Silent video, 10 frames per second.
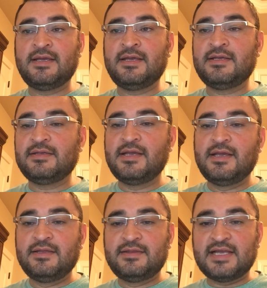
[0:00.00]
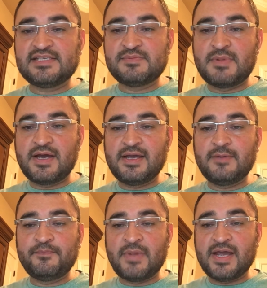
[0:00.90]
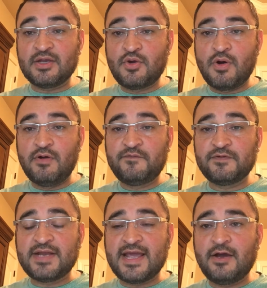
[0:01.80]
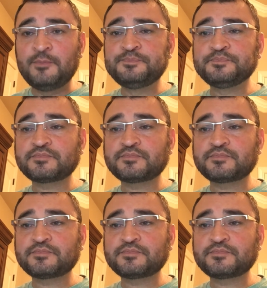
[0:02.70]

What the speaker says: and that's my goal for now.